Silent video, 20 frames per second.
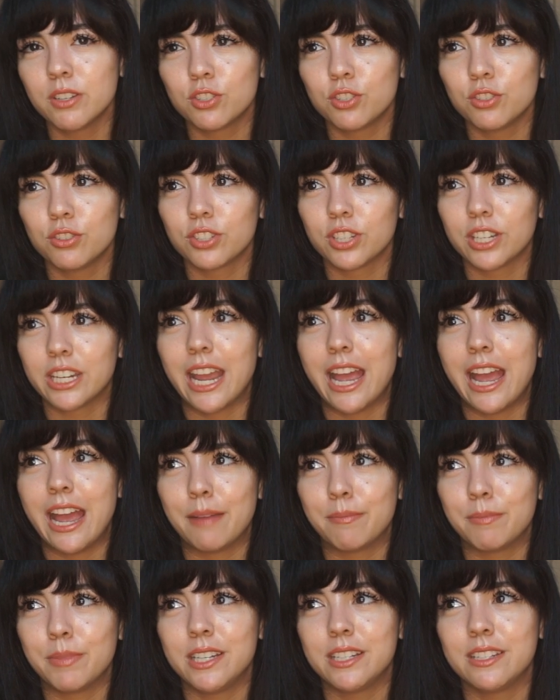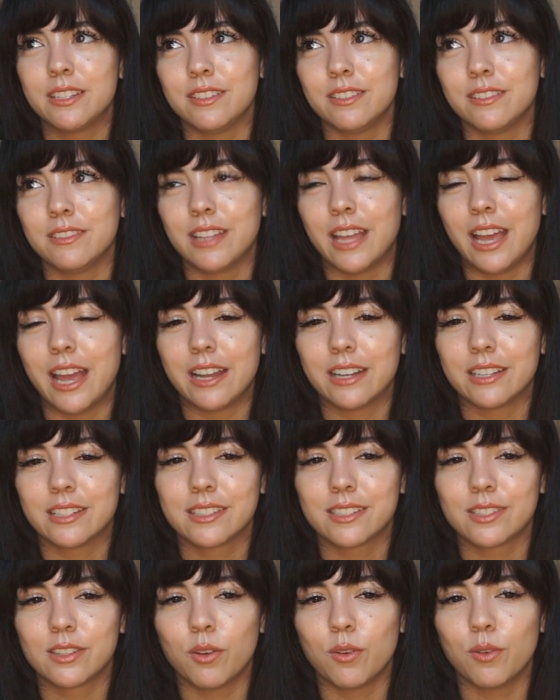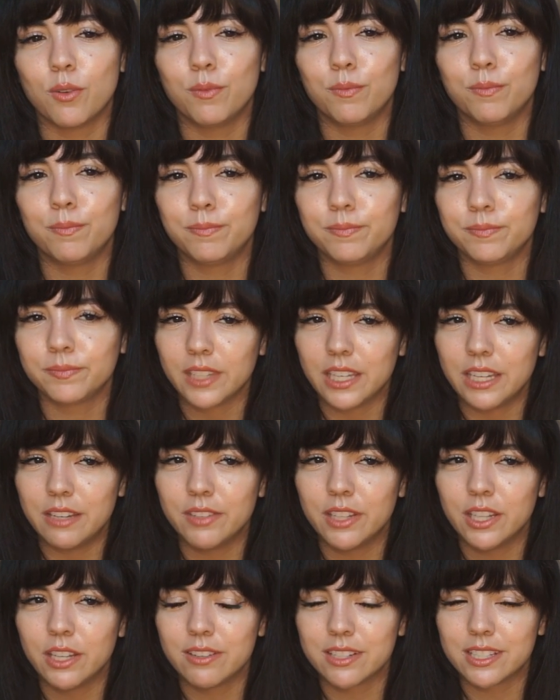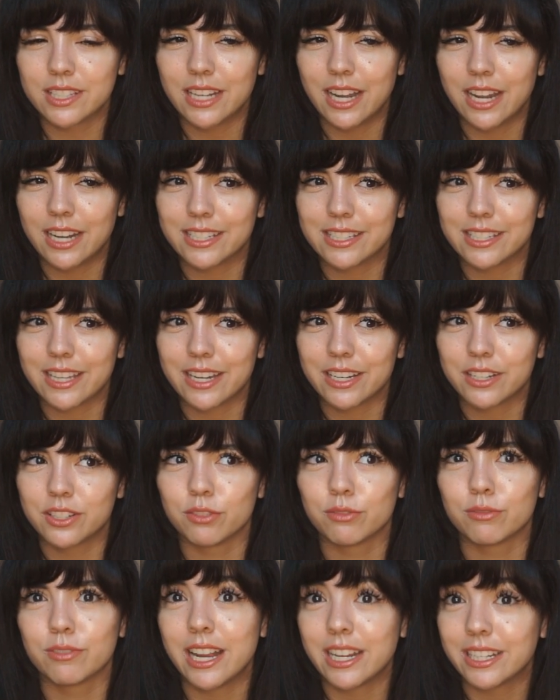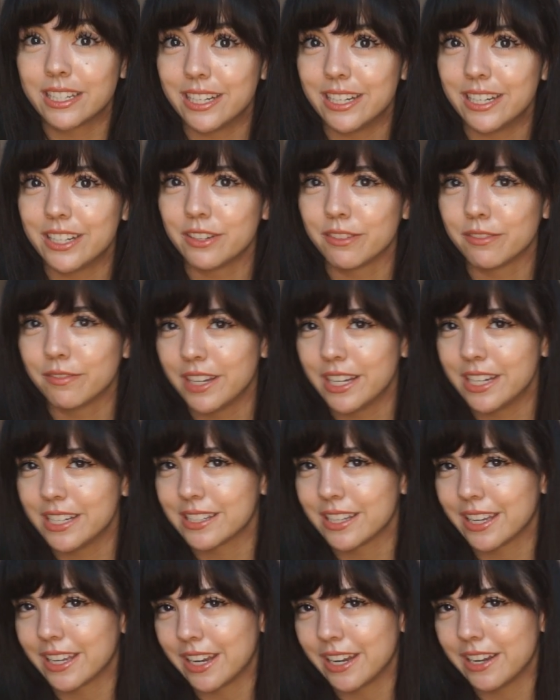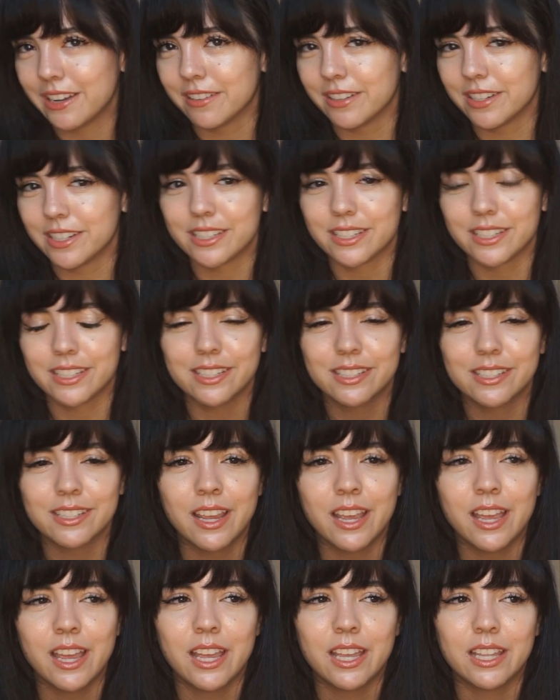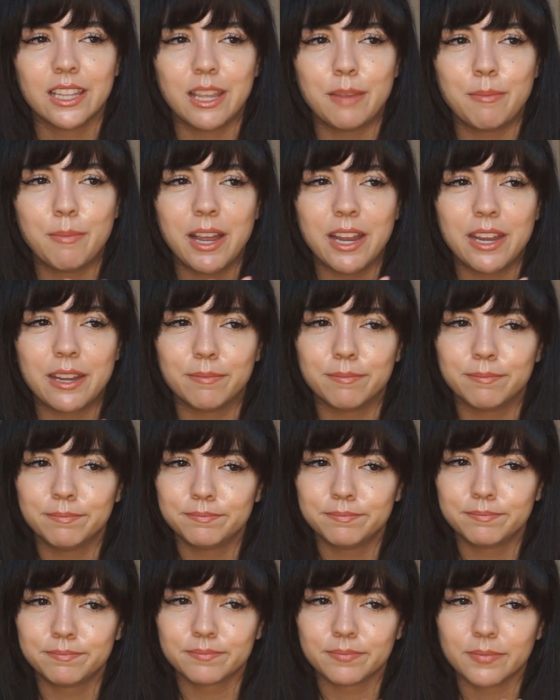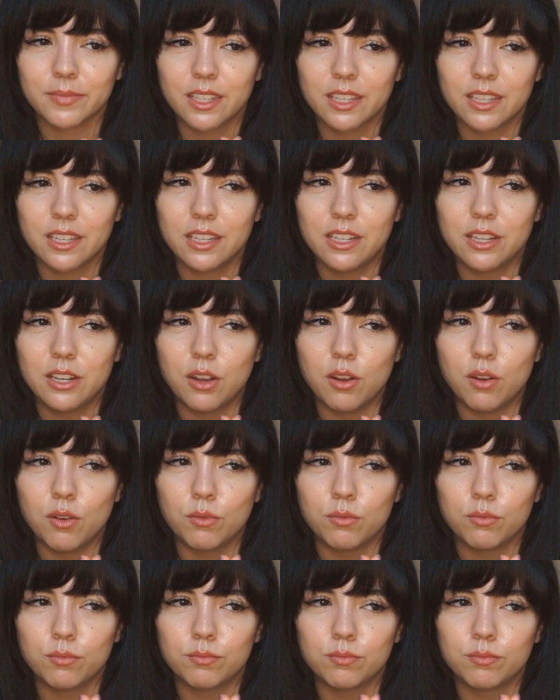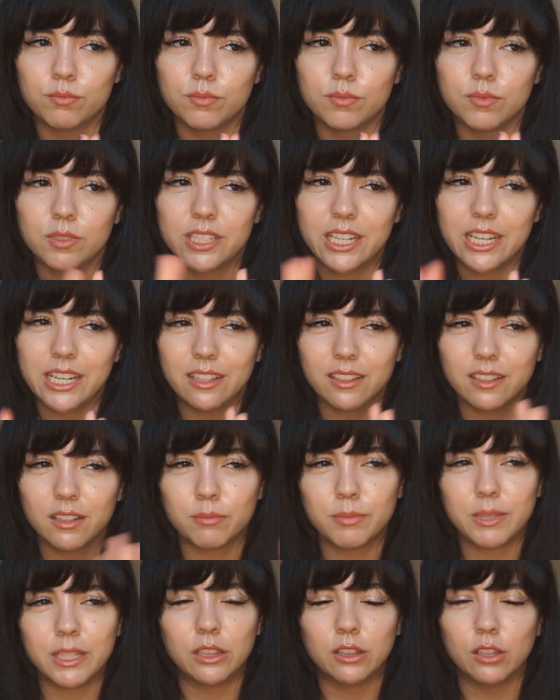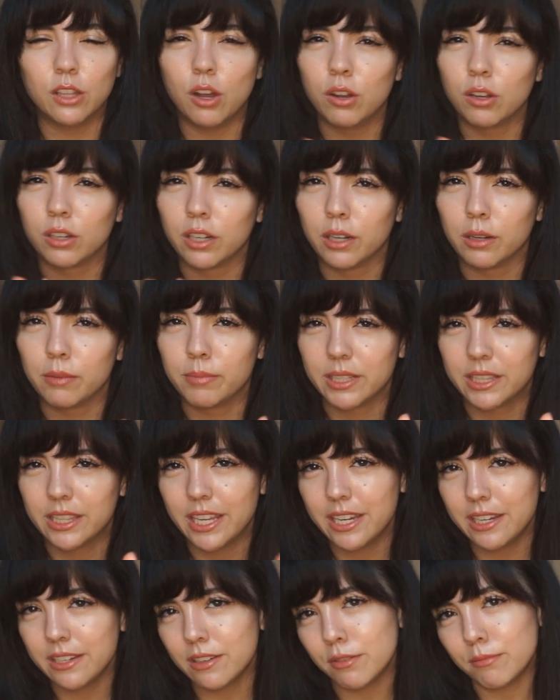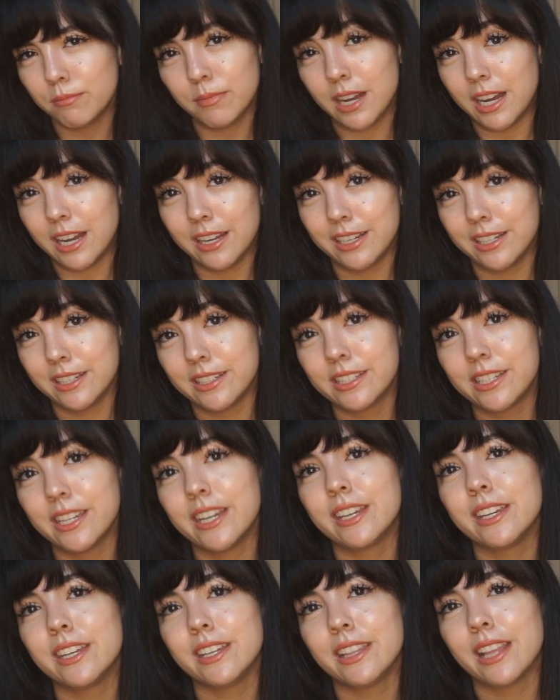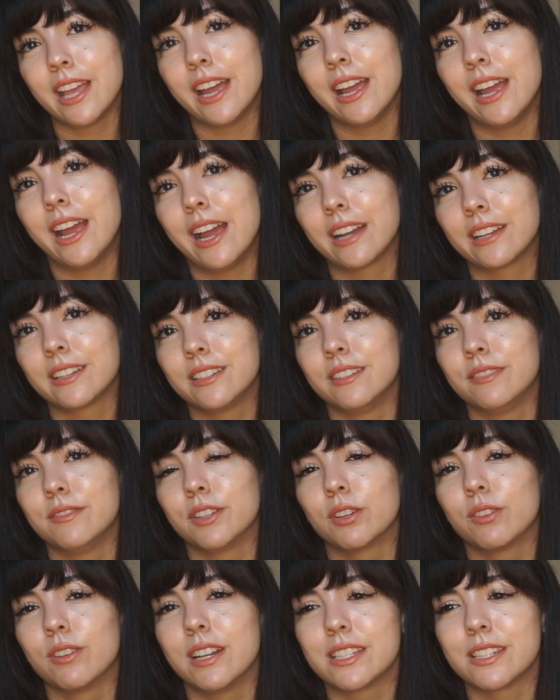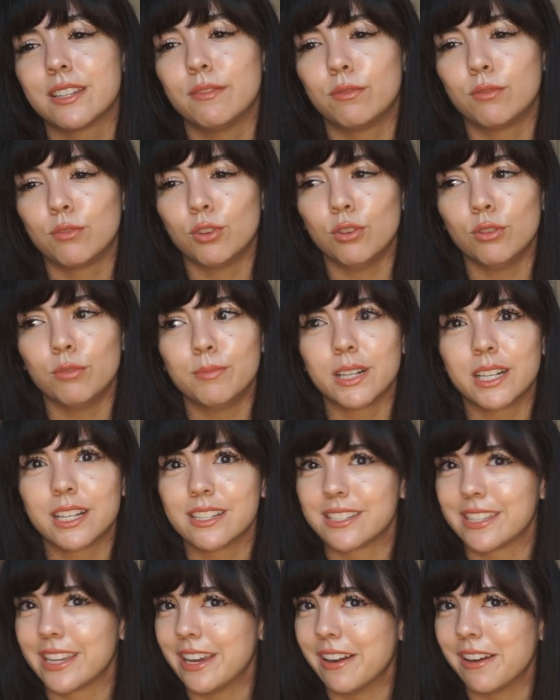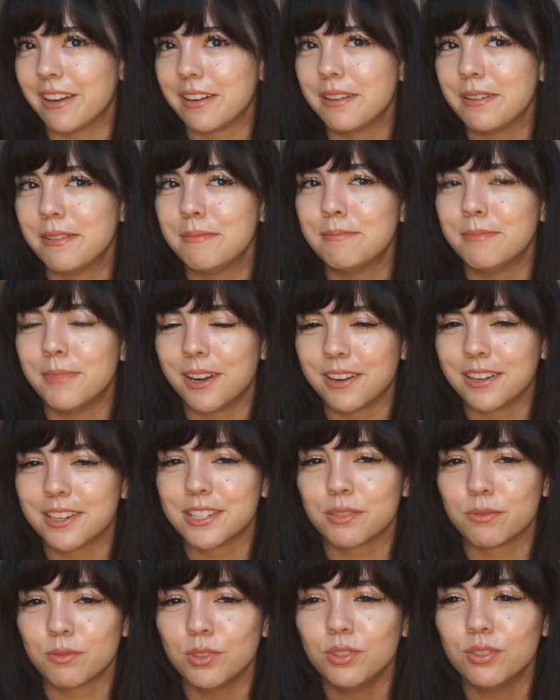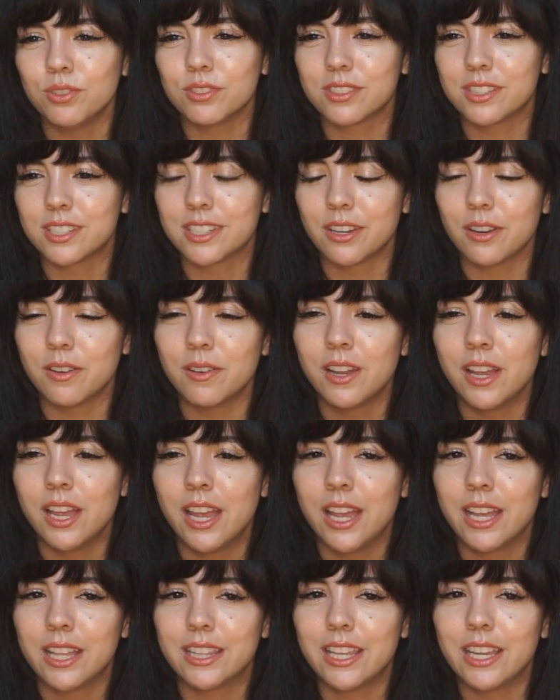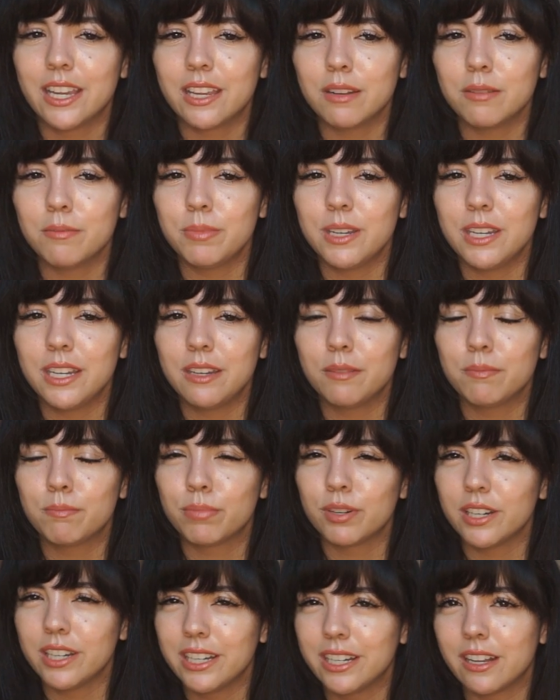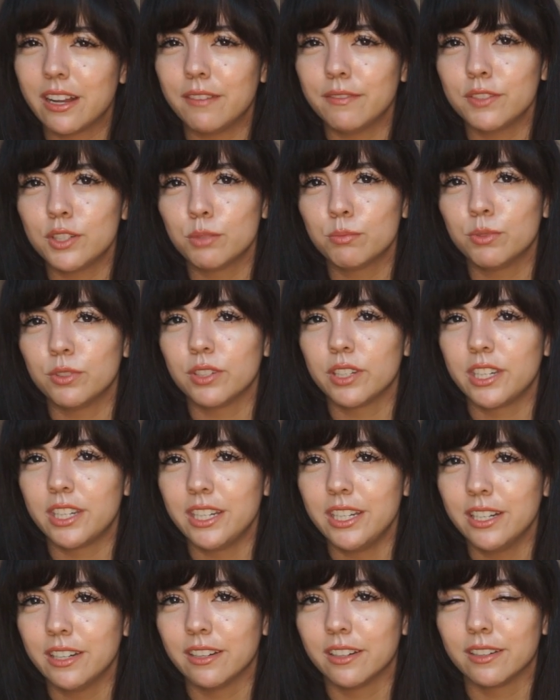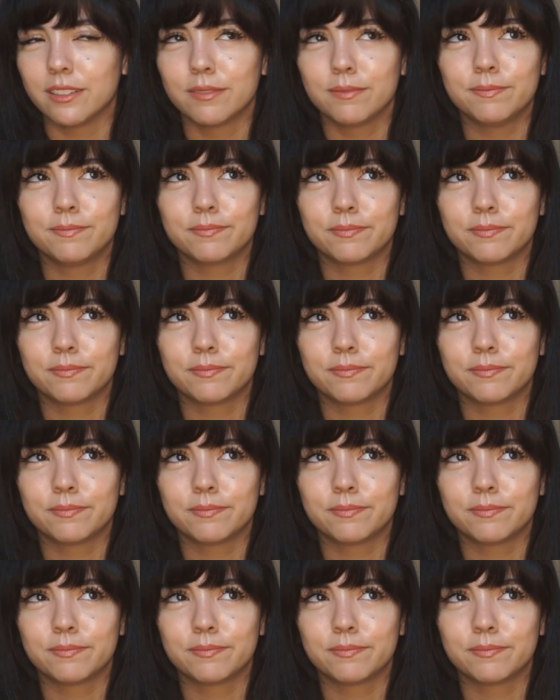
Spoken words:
is usually happy to do that. So even though it's not as like direct and in your face like Aries is, they might, you know, take a little bit longer, but they don't mind taking that active aggressive role because they are Mars ruled. So they can be pretty comfortable here.